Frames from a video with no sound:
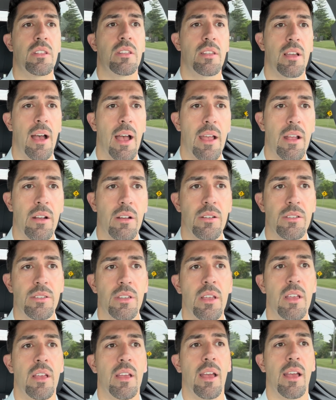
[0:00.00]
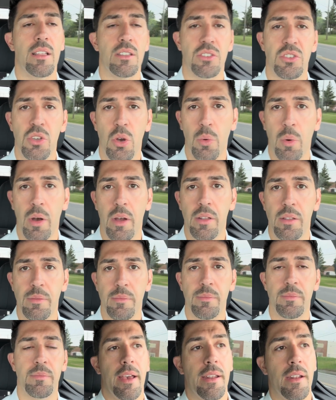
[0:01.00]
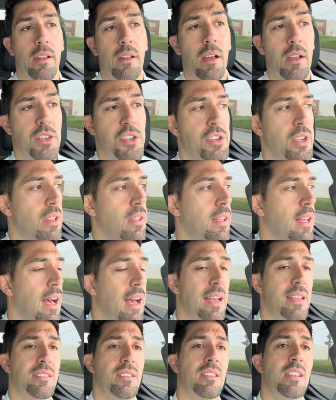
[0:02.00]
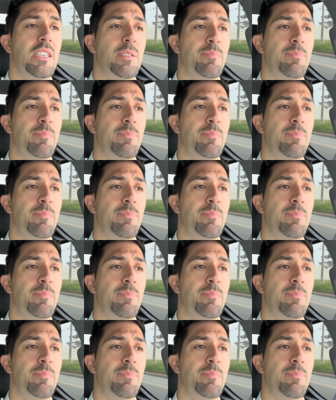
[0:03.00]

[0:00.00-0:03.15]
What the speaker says: tires, and so on. In a nutshell, guys, this